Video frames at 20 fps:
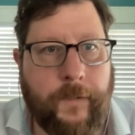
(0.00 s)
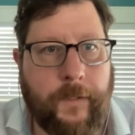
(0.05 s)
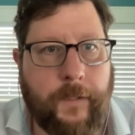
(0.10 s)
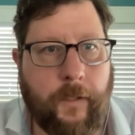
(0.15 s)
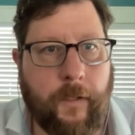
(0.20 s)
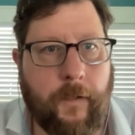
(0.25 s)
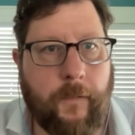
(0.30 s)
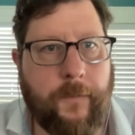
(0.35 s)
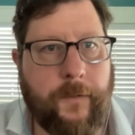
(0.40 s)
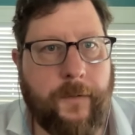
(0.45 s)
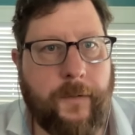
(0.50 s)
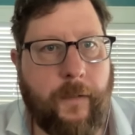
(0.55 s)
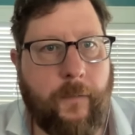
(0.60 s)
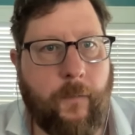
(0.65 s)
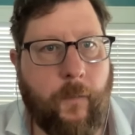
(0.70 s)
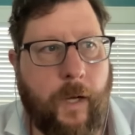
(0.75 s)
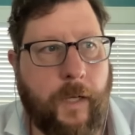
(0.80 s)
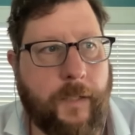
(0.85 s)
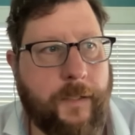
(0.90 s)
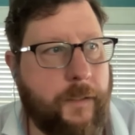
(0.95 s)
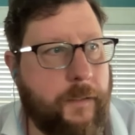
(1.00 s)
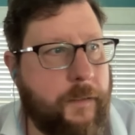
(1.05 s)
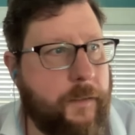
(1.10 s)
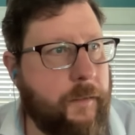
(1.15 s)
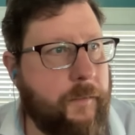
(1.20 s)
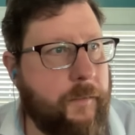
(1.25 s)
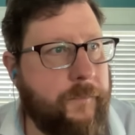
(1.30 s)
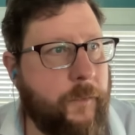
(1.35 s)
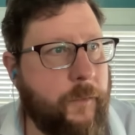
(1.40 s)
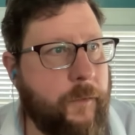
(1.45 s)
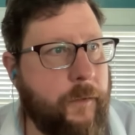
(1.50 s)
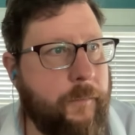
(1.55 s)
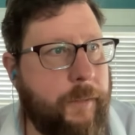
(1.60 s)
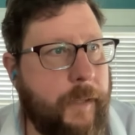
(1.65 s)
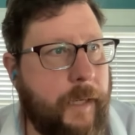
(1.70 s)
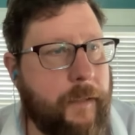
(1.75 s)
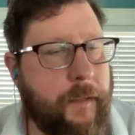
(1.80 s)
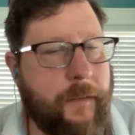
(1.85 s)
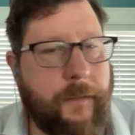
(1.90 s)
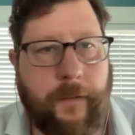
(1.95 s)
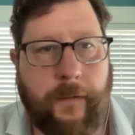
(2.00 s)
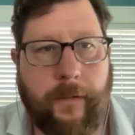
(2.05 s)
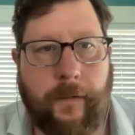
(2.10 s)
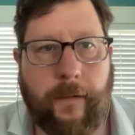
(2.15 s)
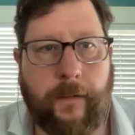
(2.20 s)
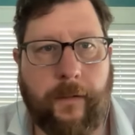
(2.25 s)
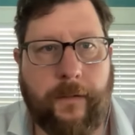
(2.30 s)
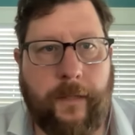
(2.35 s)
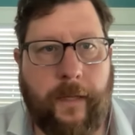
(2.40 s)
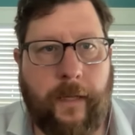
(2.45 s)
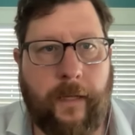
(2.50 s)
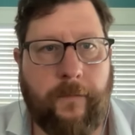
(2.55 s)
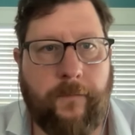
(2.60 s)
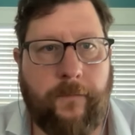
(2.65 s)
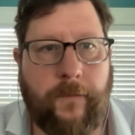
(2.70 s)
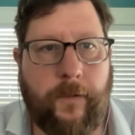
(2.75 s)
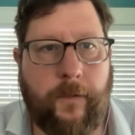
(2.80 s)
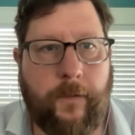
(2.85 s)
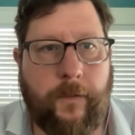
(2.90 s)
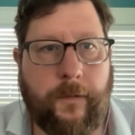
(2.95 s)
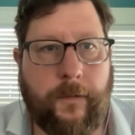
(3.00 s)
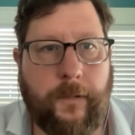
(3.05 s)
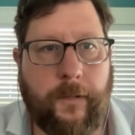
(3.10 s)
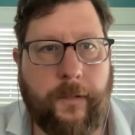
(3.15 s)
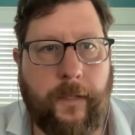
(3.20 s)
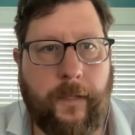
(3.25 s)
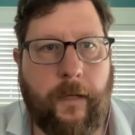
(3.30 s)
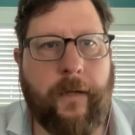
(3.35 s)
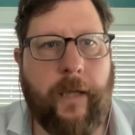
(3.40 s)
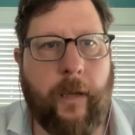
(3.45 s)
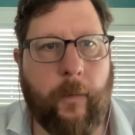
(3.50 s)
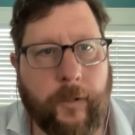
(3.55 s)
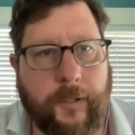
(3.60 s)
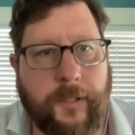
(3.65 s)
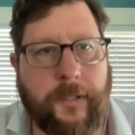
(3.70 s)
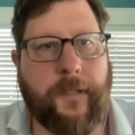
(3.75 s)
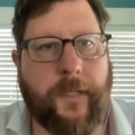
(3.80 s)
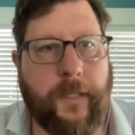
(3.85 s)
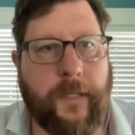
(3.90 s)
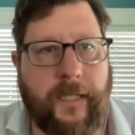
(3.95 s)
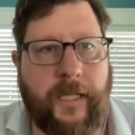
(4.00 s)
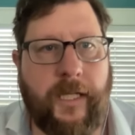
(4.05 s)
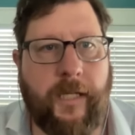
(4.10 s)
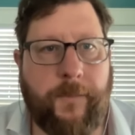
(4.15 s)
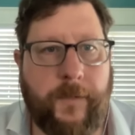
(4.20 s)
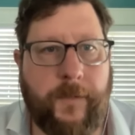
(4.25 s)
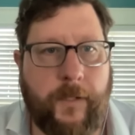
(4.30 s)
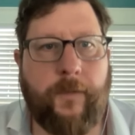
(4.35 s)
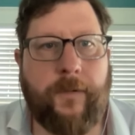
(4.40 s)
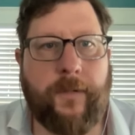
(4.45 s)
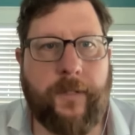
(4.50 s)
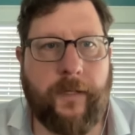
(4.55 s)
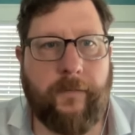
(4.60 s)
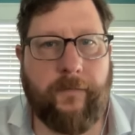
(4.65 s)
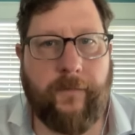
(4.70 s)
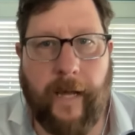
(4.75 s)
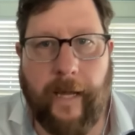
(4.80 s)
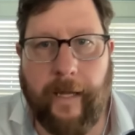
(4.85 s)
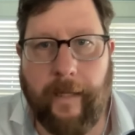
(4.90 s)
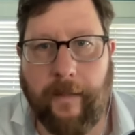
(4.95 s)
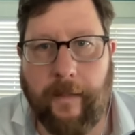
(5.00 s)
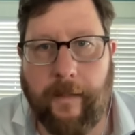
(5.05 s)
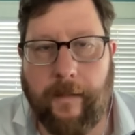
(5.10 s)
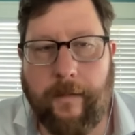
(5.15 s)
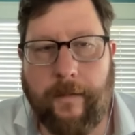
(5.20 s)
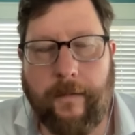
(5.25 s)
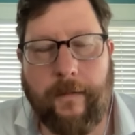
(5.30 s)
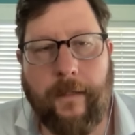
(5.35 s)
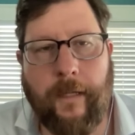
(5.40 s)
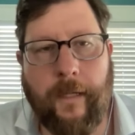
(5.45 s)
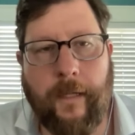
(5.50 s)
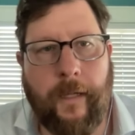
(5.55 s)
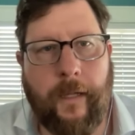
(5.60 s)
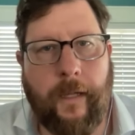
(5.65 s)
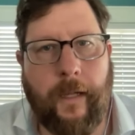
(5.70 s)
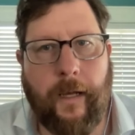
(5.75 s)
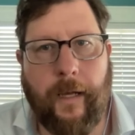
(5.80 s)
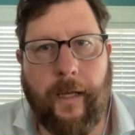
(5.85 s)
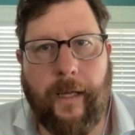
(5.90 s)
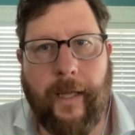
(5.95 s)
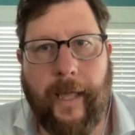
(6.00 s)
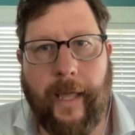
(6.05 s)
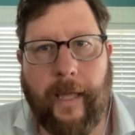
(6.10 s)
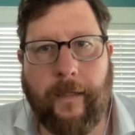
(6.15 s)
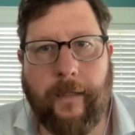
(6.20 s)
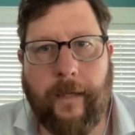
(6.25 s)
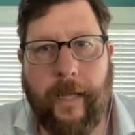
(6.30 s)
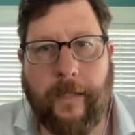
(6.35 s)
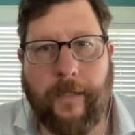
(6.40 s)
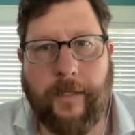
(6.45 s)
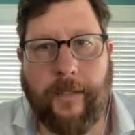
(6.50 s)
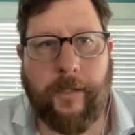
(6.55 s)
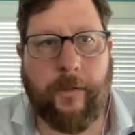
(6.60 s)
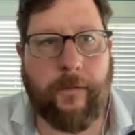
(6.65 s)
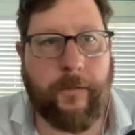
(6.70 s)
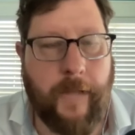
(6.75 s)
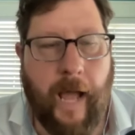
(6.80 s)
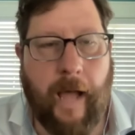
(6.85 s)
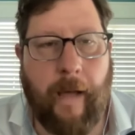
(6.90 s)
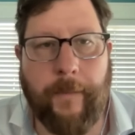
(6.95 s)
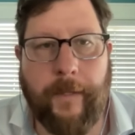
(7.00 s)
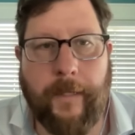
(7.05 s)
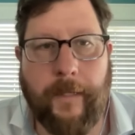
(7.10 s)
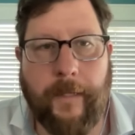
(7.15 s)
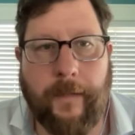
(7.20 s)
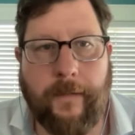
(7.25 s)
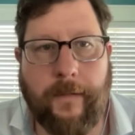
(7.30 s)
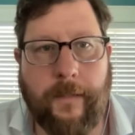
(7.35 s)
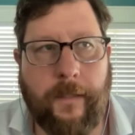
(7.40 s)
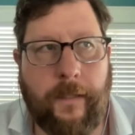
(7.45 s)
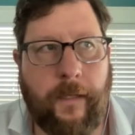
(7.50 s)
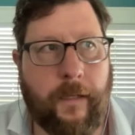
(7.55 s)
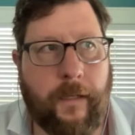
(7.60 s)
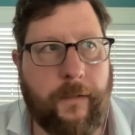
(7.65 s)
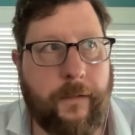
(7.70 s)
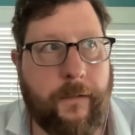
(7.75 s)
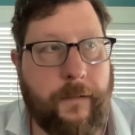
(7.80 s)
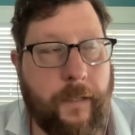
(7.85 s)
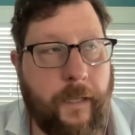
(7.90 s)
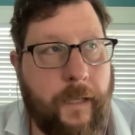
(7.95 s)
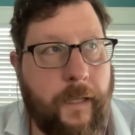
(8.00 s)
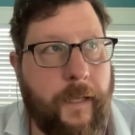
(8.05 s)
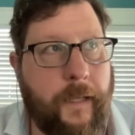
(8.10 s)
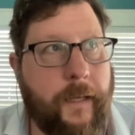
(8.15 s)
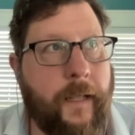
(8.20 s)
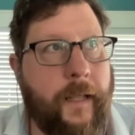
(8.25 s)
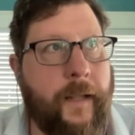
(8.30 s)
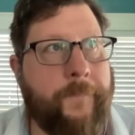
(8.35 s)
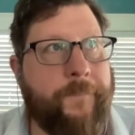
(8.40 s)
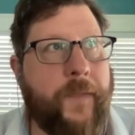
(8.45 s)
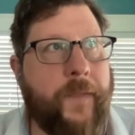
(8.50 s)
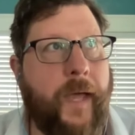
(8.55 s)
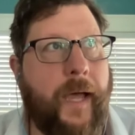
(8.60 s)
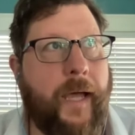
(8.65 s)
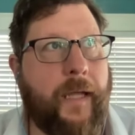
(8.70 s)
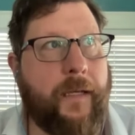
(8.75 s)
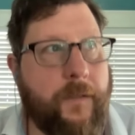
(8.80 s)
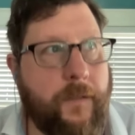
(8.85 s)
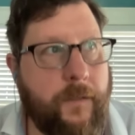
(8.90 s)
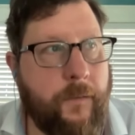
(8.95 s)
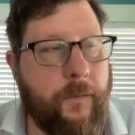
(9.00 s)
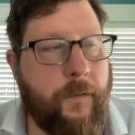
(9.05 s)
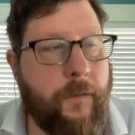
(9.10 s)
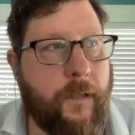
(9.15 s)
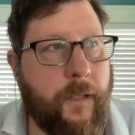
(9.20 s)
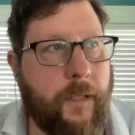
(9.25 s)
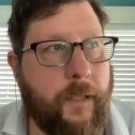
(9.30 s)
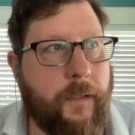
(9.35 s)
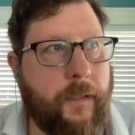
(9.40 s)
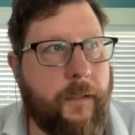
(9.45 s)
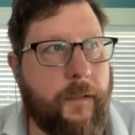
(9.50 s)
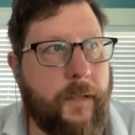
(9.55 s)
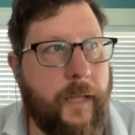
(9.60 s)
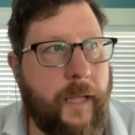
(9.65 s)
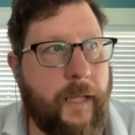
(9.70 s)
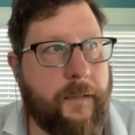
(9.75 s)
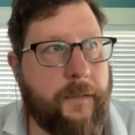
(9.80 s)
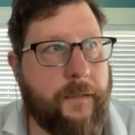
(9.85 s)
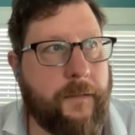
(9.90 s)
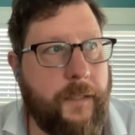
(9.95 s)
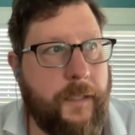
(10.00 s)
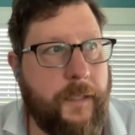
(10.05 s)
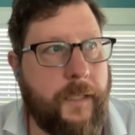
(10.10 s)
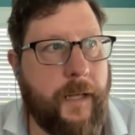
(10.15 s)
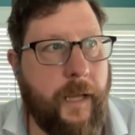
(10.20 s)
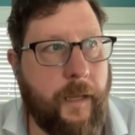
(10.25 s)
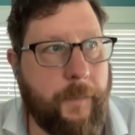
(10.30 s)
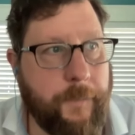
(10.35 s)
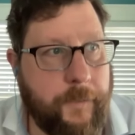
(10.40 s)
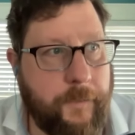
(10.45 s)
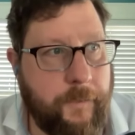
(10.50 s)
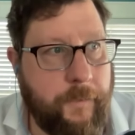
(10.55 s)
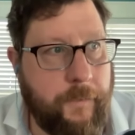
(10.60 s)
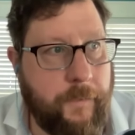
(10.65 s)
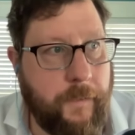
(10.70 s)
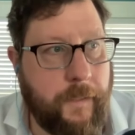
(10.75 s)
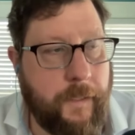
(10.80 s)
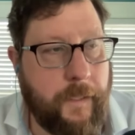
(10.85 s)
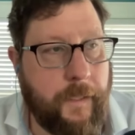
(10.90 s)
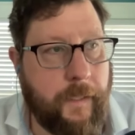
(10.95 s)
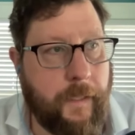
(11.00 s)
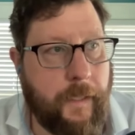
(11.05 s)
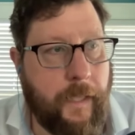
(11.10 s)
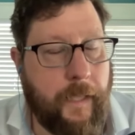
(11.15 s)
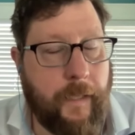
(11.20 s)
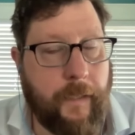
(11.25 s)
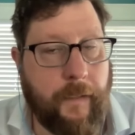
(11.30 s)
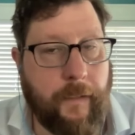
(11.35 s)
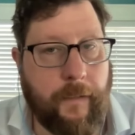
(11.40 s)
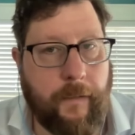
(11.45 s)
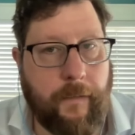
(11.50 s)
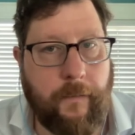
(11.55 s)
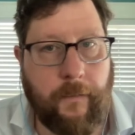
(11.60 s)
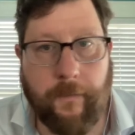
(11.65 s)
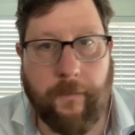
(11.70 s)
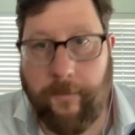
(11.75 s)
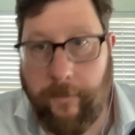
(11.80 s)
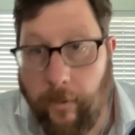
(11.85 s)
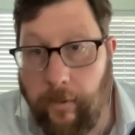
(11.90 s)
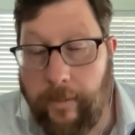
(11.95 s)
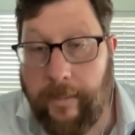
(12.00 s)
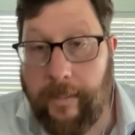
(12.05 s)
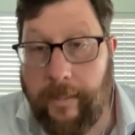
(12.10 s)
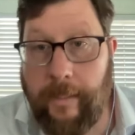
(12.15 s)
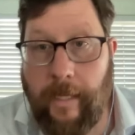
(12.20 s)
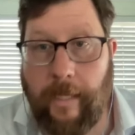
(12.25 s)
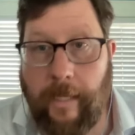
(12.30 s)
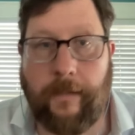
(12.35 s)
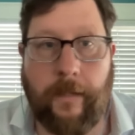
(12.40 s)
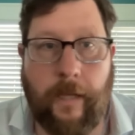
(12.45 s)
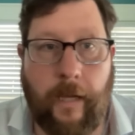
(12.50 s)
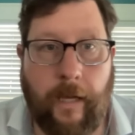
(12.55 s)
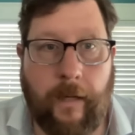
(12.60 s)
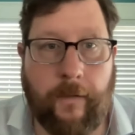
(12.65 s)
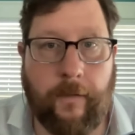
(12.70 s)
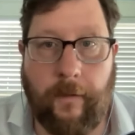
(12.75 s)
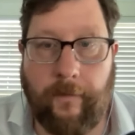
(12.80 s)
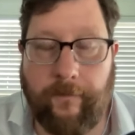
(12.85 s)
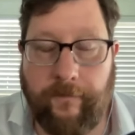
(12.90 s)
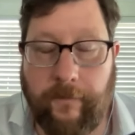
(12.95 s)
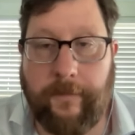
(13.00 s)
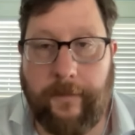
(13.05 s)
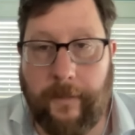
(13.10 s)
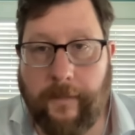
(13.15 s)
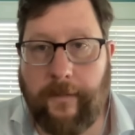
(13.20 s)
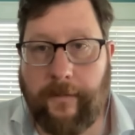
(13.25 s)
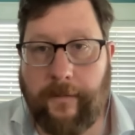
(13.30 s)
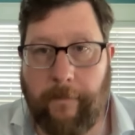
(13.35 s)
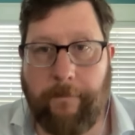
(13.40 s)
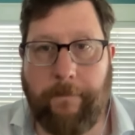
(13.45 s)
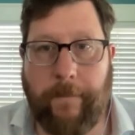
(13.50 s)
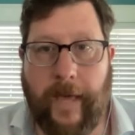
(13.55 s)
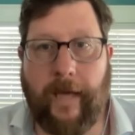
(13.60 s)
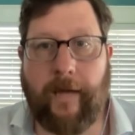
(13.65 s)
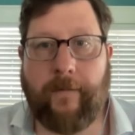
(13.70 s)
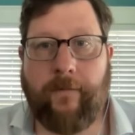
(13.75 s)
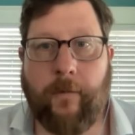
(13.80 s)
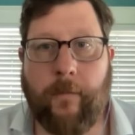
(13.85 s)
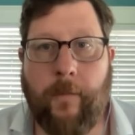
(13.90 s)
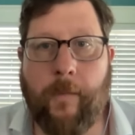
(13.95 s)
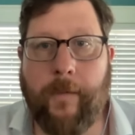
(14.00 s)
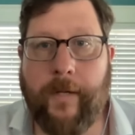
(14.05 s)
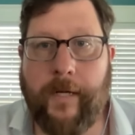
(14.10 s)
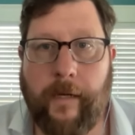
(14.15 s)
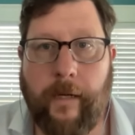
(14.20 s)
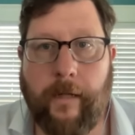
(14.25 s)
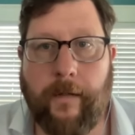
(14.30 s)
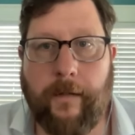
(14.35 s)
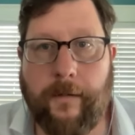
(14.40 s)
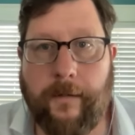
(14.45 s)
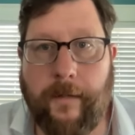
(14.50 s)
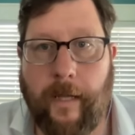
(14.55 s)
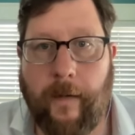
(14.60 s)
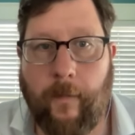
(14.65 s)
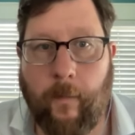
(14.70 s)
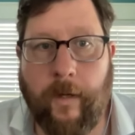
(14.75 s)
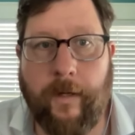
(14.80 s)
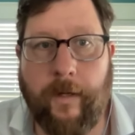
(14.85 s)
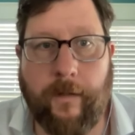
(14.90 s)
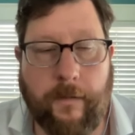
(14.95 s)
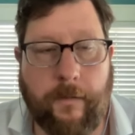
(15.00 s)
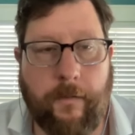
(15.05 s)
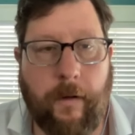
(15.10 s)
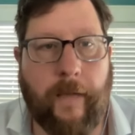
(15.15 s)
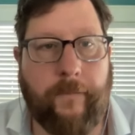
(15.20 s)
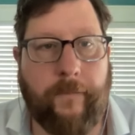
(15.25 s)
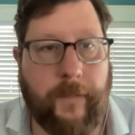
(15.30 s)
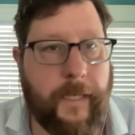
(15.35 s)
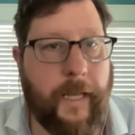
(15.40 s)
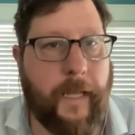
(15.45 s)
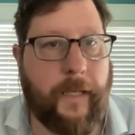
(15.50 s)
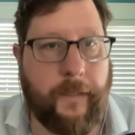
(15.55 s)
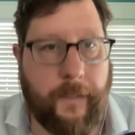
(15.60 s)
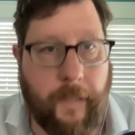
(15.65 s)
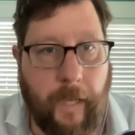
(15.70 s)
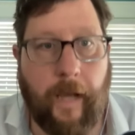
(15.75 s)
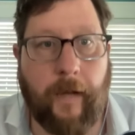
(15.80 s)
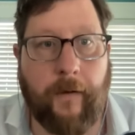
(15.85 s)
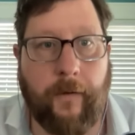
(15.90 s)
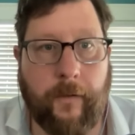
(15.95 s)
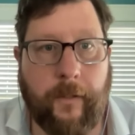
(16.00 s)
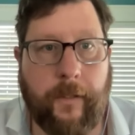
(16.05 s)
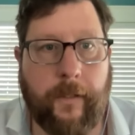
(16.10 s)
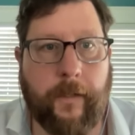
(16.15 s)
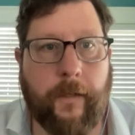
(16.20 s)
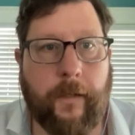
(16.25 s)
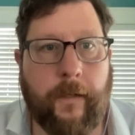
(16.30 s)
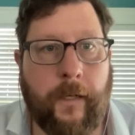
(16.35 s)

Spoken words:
terms that Washington foreign policy nerds kind of use to say, okay, we're just going to keep using violence and show dominance to the other side. I do think they see an opportunity, and, you know, certainly Netanyahu, and first let's step back for a moment and understand what is driving Netanyahu here.